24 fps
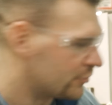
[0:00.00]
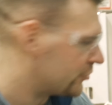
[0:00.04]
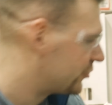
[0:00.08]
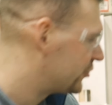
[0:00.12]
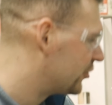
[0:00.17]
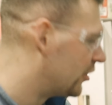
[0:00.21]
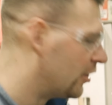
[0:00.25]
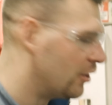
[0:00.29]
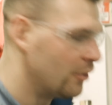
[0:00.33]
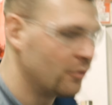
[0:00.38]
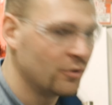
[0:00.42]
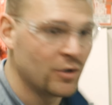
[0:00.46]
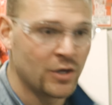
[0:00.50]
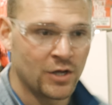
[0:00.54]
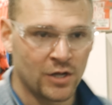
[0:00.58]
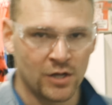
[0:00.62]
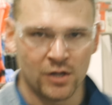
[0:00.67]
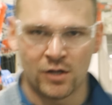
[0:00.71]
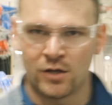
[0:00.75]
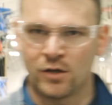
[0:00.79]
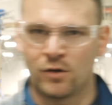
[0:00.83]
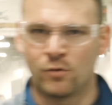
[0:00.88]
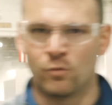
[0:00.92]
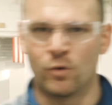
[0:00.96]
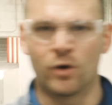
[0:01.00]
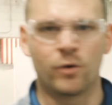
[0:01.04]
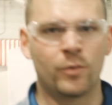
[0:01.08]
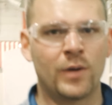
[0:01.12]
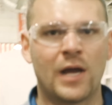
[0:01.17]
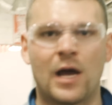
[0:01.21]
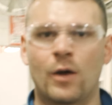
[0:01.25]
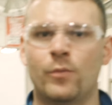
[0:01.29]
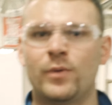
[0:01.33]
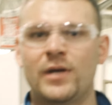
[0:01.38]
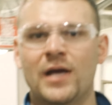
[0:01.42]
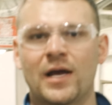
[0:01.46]
So what do we
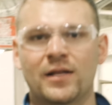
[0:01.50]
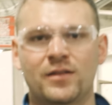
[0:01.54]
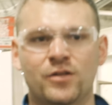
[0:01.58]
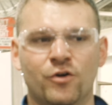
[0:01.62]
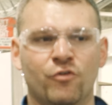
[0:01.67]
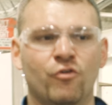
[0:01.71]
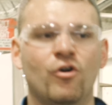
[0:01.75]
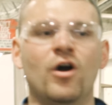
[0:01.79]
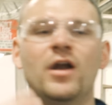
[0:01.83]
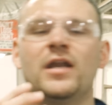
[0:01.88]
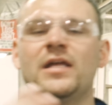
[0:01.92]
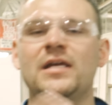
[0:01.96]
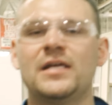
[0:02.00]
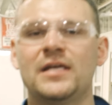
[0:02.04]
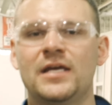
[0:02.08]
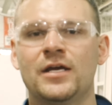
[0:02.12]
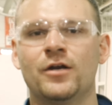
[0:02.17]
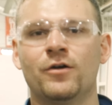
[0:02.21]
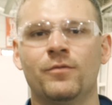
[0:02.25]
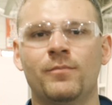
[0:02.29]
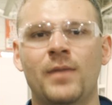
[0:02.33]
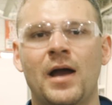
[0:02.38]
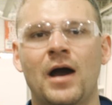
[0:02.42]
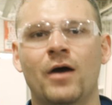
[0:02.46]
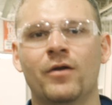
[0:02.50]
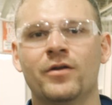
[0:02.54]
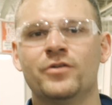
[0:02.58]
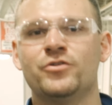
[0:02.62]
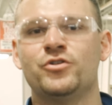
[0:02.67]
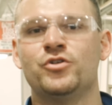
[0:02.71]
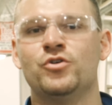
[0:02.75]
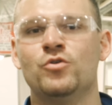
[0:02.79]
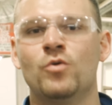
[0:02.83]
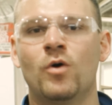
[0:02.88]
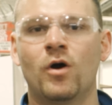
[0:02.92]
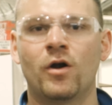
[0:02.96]
got? We got the running gear mounted
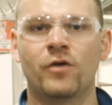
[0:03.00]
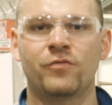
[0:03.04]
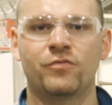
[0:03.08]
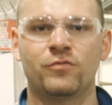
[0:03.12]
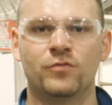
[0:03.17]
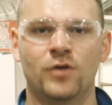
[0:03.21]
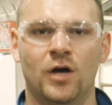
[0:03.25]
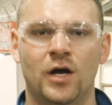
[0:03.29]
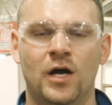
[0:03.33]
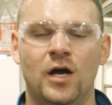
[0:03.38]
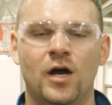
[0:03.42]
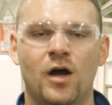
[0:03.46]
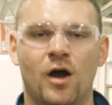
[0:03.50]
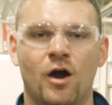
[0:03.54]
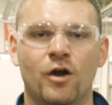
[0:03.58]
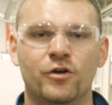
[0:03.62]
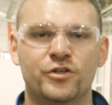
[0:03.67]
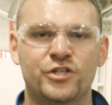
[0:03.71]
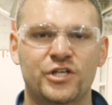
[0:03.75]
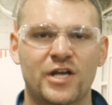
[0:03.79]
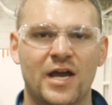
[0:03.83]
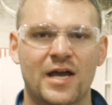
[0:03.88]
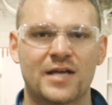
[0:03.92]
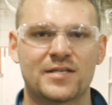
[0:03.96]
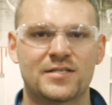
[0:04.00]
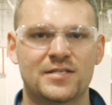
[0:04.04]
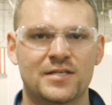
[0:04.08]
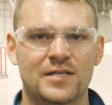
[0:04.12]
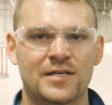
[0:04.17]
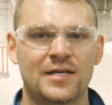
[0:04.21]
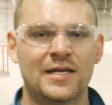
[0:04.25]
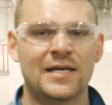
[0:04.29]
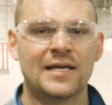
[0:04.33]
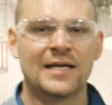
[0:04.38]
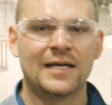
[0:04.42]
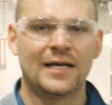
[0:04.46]
to our
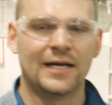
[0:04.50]
chassis.